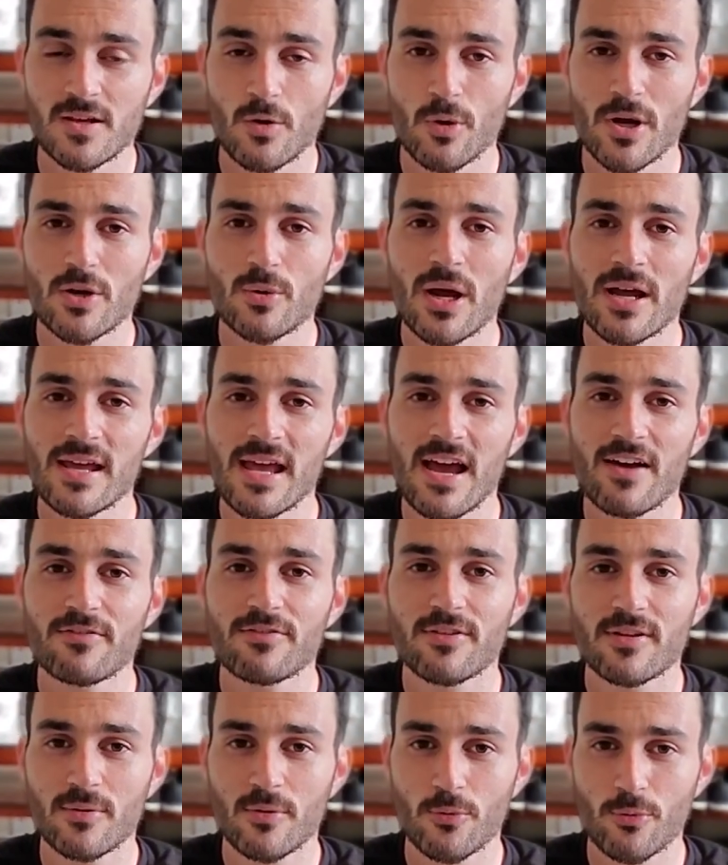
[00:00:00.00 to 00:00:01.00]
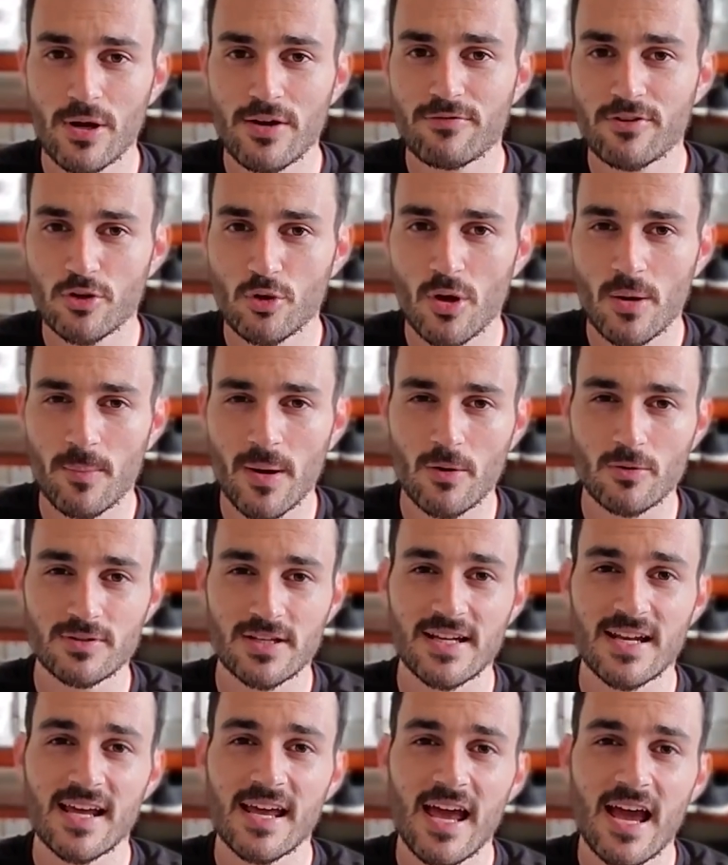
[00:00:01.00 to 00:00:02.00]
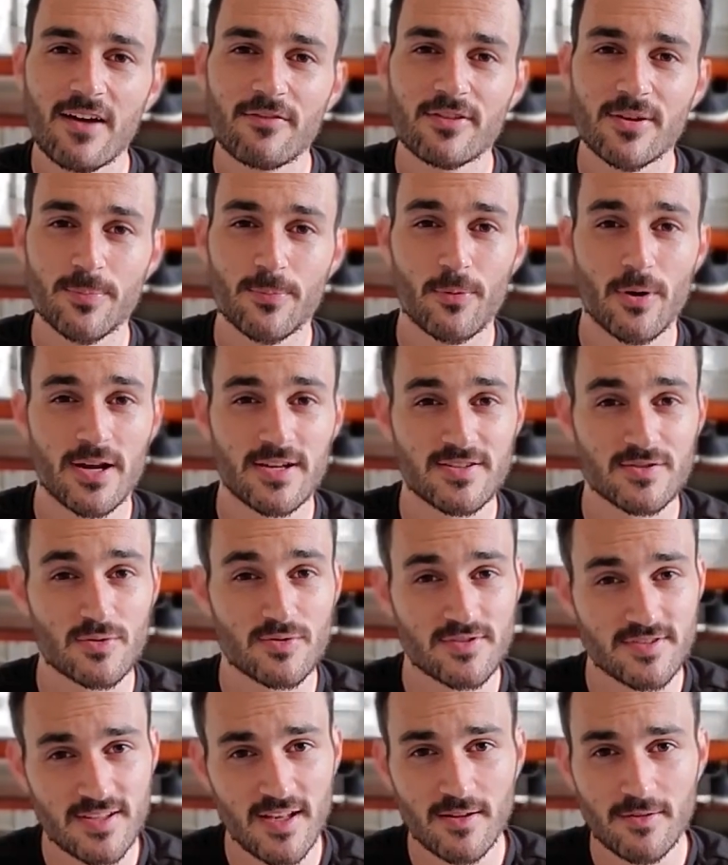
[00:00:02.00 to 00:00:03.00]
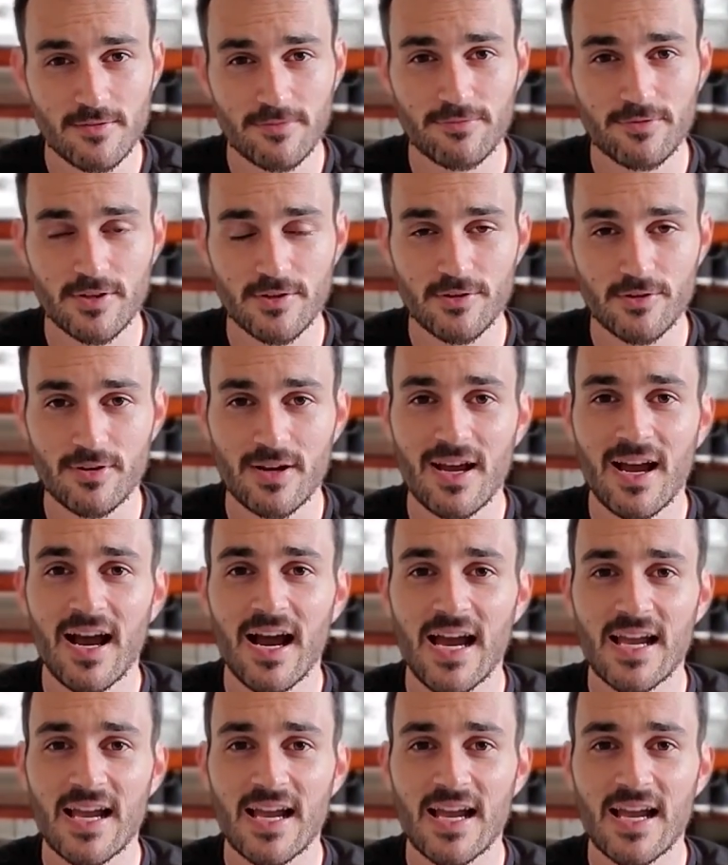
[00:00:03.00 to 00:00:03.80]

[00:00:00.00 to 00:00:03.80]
when I have the revenue amount and I have the price to sales figure,